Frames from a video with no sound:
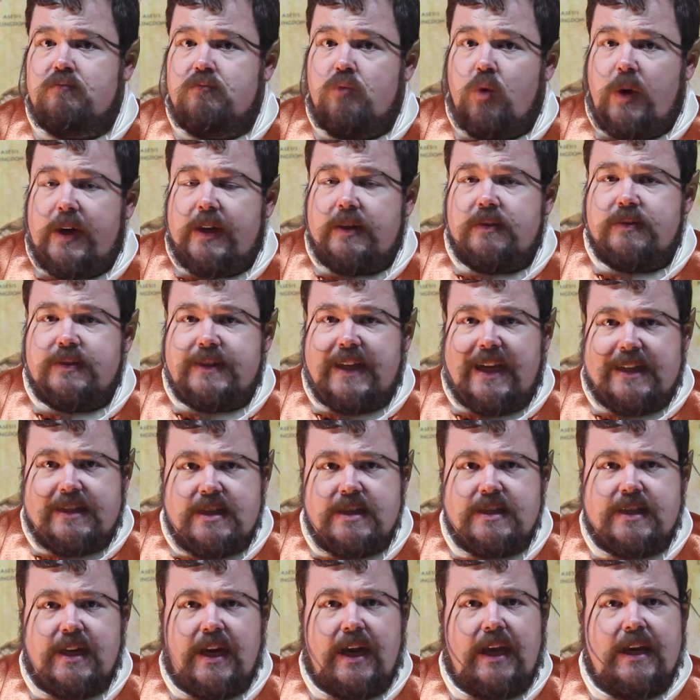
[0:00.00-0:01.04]
Well, that's
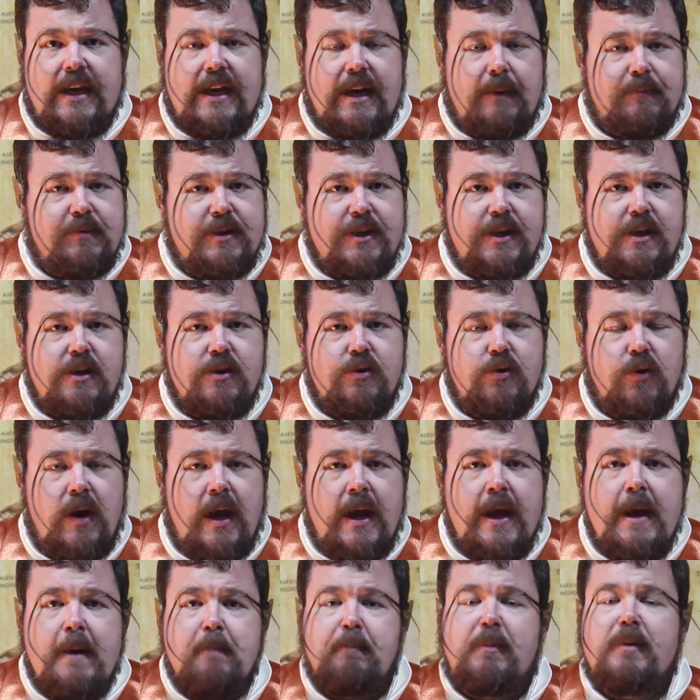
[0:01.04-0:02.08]
entirely up to you.
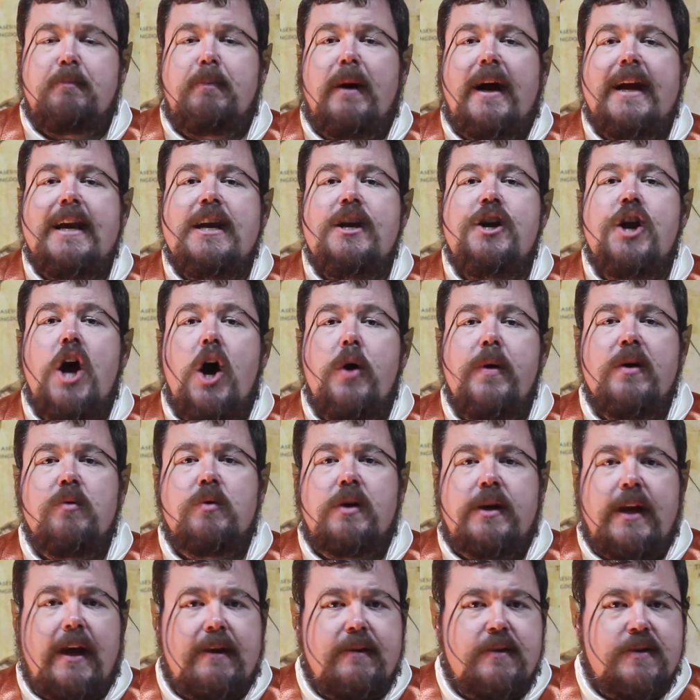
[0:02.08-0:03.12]
But by knowing
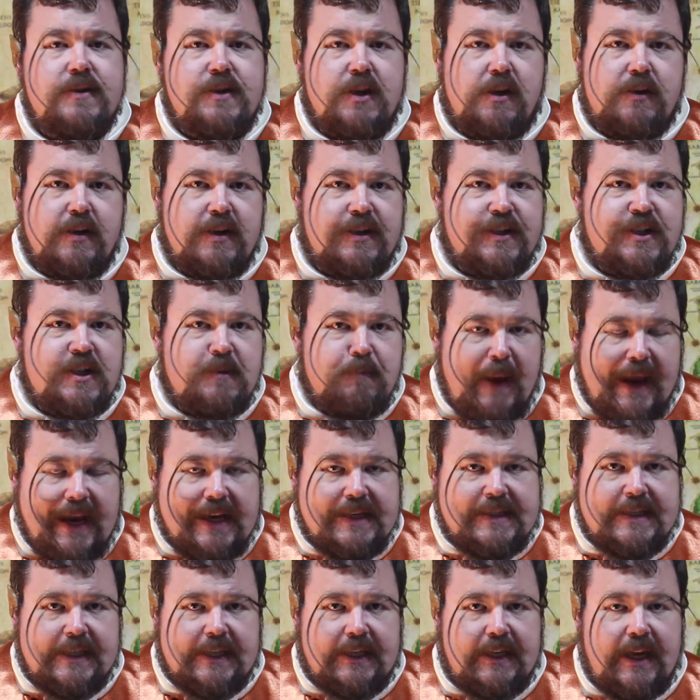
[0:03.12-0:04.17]
what others are
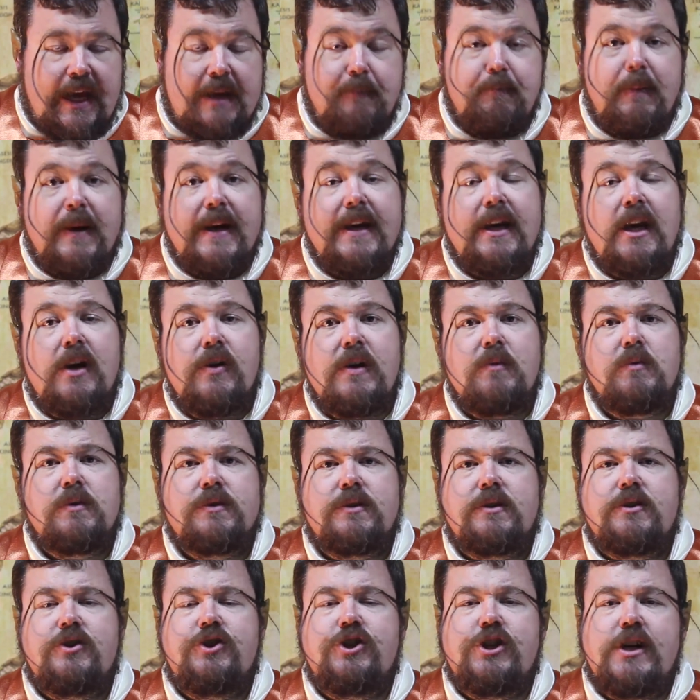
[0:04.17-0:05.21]
expecting, and by knowing
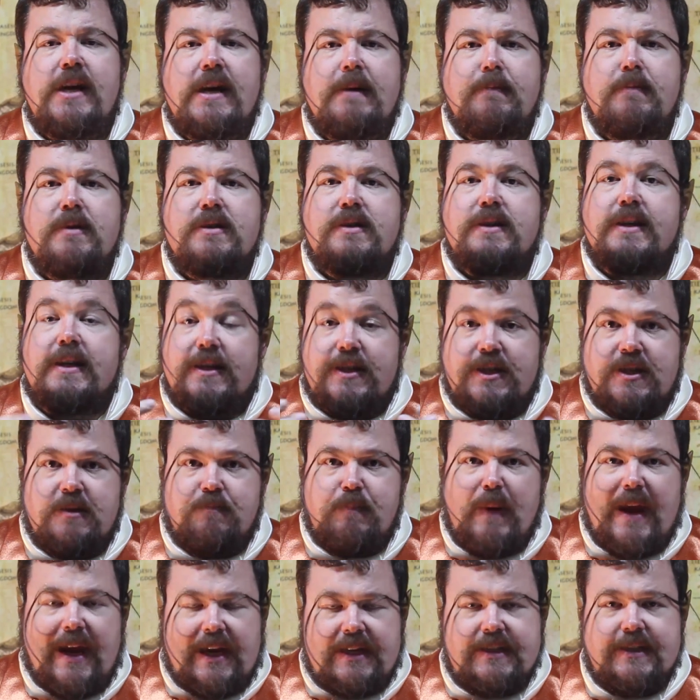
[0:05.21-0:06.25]
what the GM is
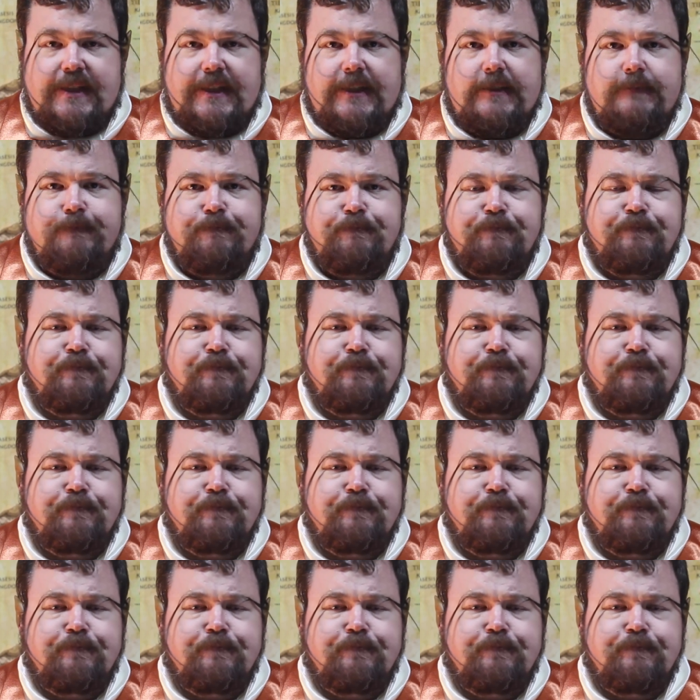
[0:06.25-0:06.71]
expecting,